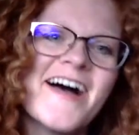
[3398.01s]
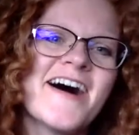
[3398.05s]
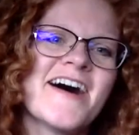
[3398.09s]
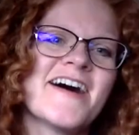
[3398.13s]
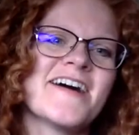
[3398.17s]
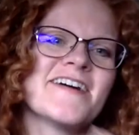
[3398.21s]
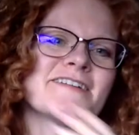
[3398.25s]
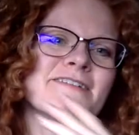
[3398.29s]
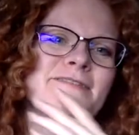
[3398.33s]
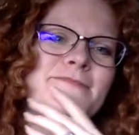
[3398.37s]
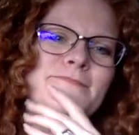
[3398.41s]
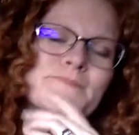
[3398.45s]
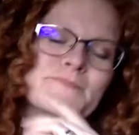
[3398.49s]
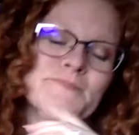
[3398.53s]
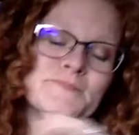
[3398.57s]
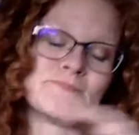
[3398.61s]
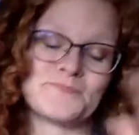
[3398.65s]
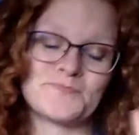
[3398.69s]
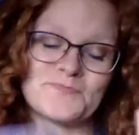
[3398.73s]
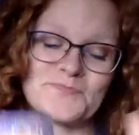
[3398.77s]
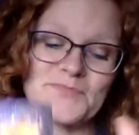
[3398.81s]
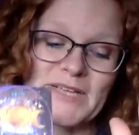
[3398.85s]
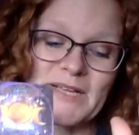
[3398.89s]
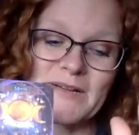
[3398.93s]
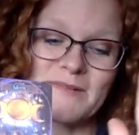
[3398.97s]
um,
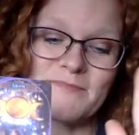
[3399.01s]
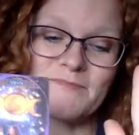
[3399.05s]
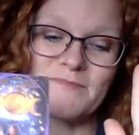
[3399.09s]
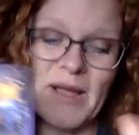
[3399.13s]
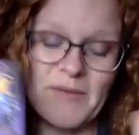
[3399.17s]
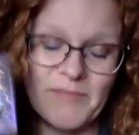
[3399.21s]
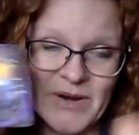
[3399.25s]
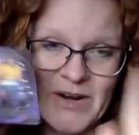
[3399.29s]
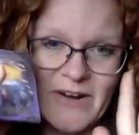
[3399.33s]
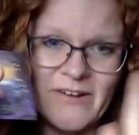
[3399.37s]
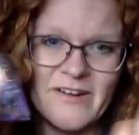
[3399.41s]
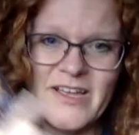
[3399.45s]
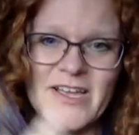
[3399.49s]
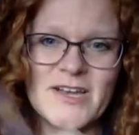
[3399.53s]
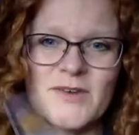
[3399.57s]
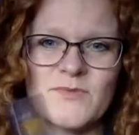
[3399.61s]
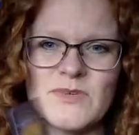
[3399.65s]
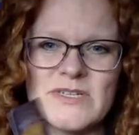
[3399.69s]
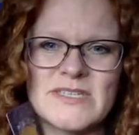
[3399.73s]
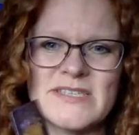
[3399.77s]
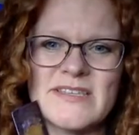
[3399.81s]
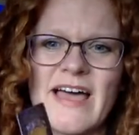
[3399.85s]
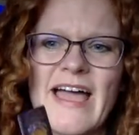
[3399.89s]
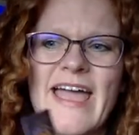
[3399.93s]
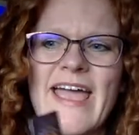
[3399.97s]
my period
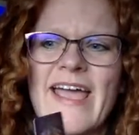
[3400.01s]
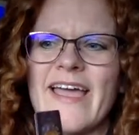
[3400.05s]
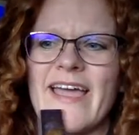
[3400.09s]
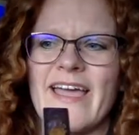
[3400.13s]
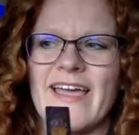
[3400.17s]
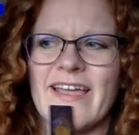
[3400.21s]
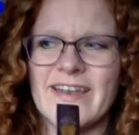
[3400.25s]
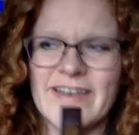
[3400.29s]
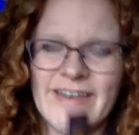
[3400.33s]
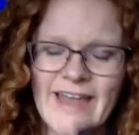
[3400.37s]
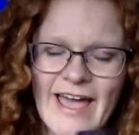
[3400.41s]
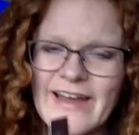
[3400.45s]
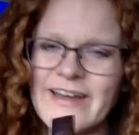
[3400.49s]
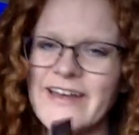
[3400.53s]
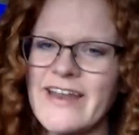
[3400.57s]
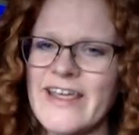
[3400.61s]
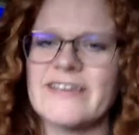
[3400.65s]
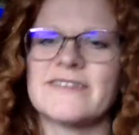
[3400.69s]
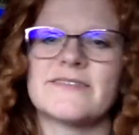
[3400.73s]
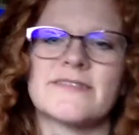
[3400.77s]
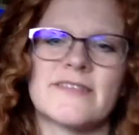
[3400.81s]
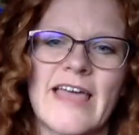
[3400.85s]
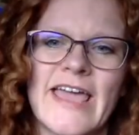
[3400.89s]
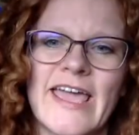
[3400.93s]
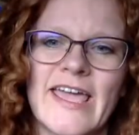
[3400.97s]
was like nine
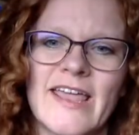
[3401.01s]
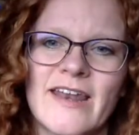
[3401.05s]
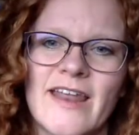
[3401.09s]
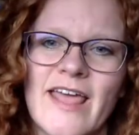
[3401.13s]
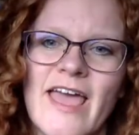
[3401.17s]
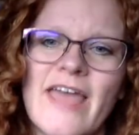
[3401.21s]
days late.